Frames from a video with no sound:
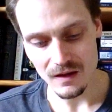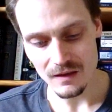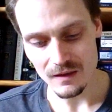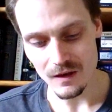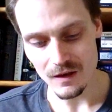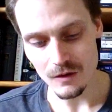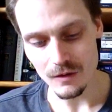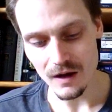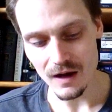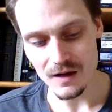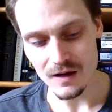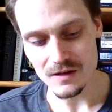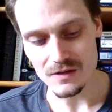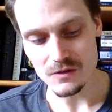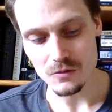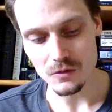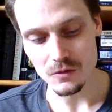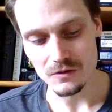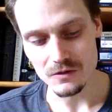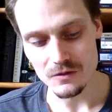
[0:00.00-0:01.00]
Thou hast
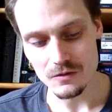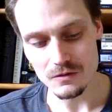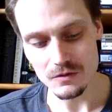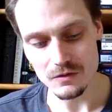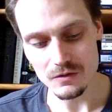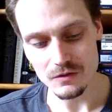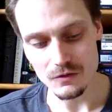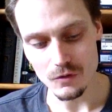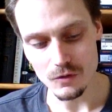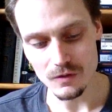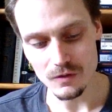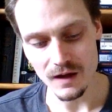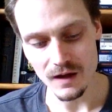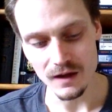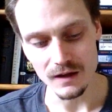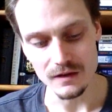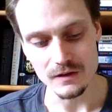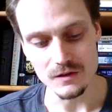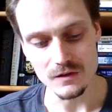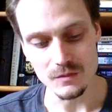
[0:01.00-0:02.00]
nor youth nor
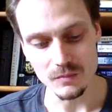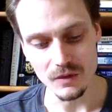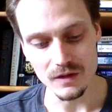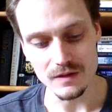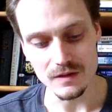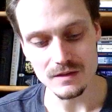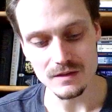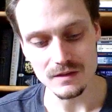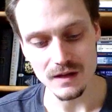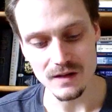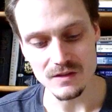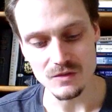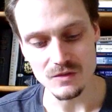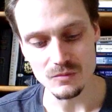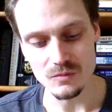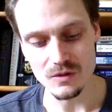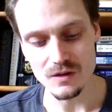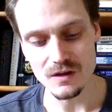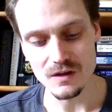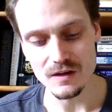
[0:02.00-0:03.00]
age, but, as it
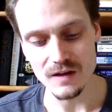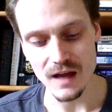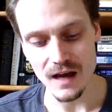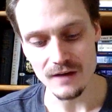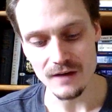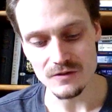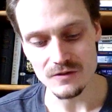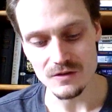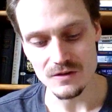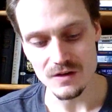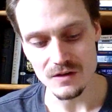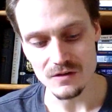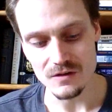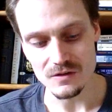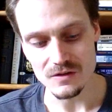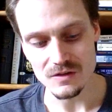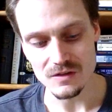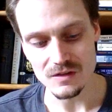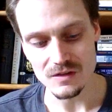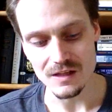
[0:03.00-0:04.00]
were, an after-dinner
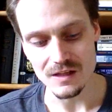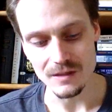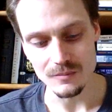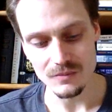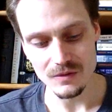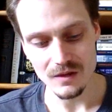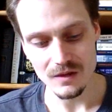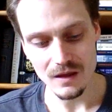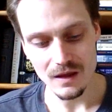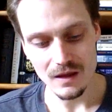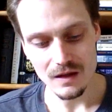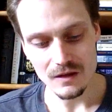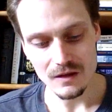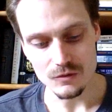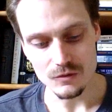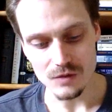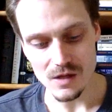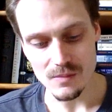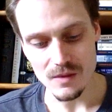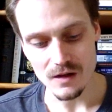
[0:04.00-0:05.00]
sleep,
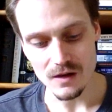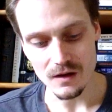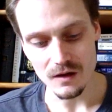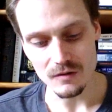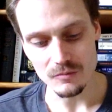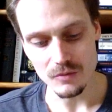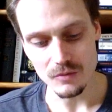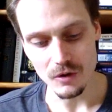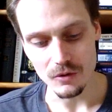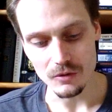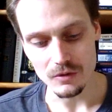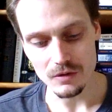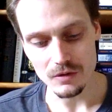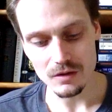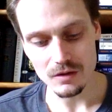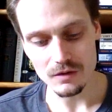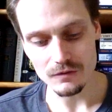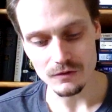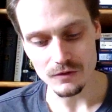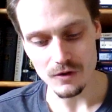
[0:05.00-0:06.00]
dreaming on
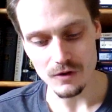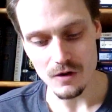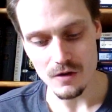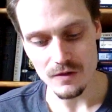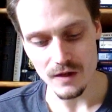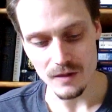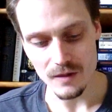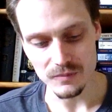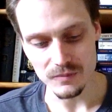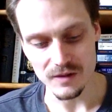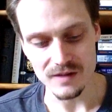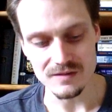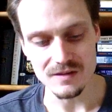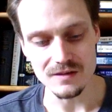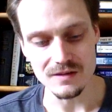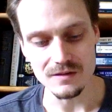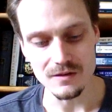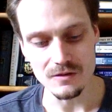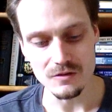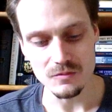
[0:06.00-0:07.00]
both, for all thy
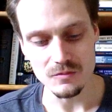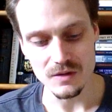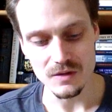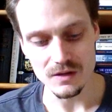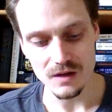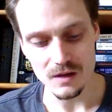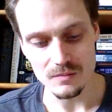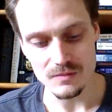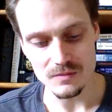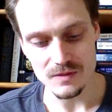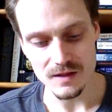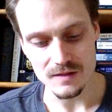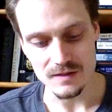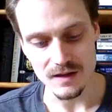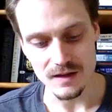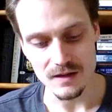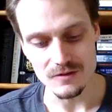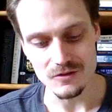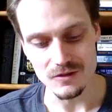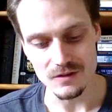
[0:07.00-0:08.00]
blessed youth becomes as
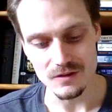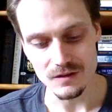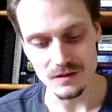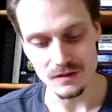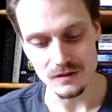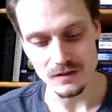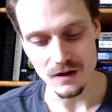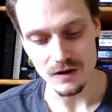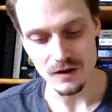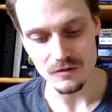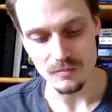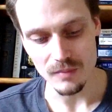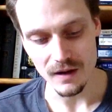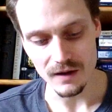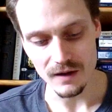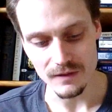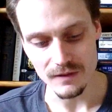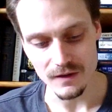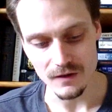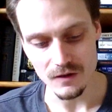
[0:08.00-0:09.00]
aged, and doth
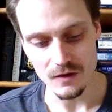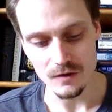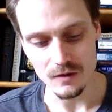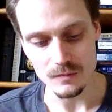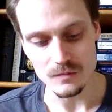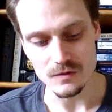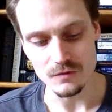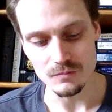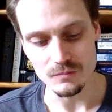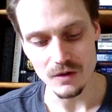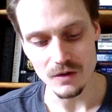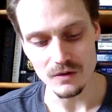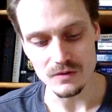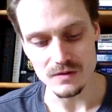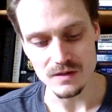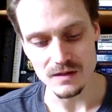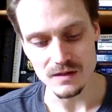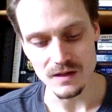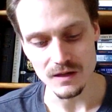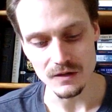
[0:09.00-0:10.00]
beg the alms of
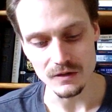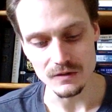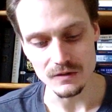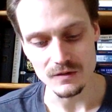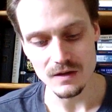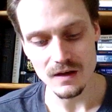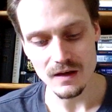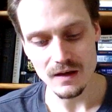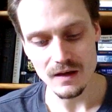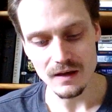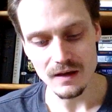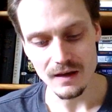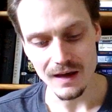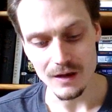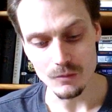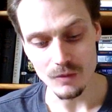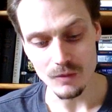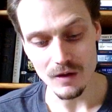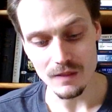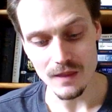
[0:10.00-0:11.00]
palsied eld,
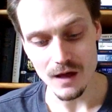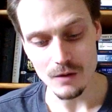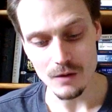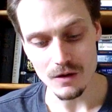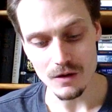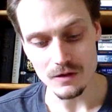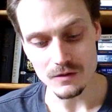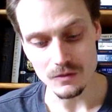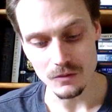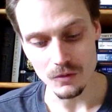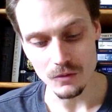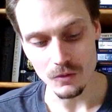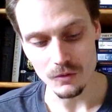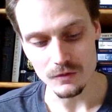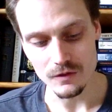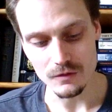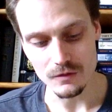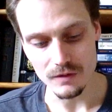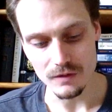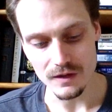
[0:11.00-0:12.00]
and when thou art
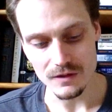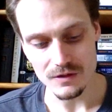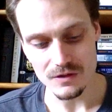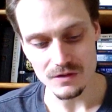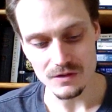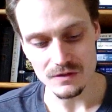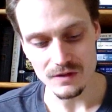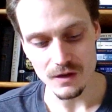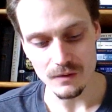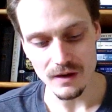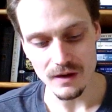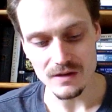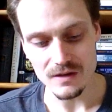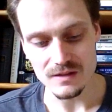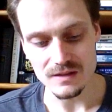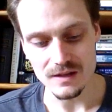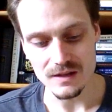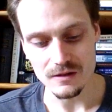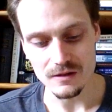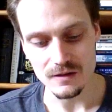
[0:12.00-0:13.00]
old and rich, thou
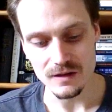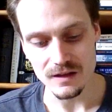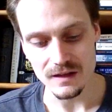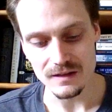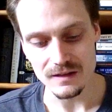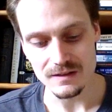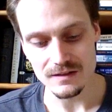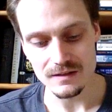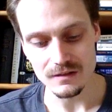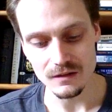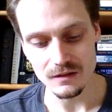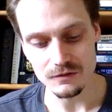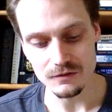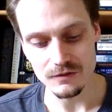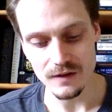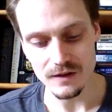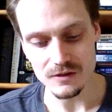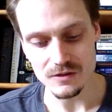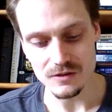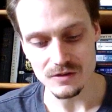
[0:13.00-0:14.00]
hast neither heat,
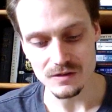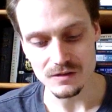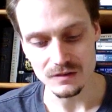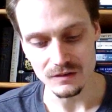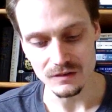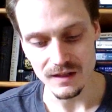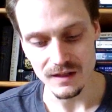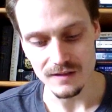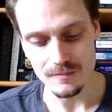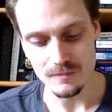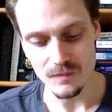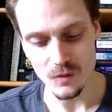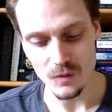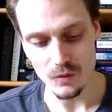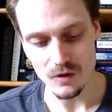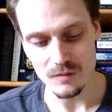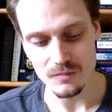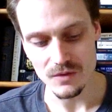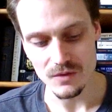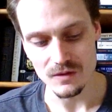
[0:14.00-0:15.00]
affection, limb,
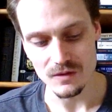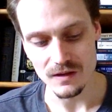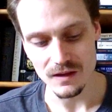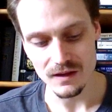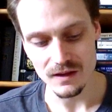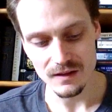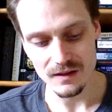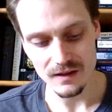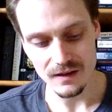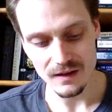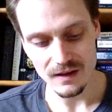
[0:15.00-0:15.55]
nor beauty,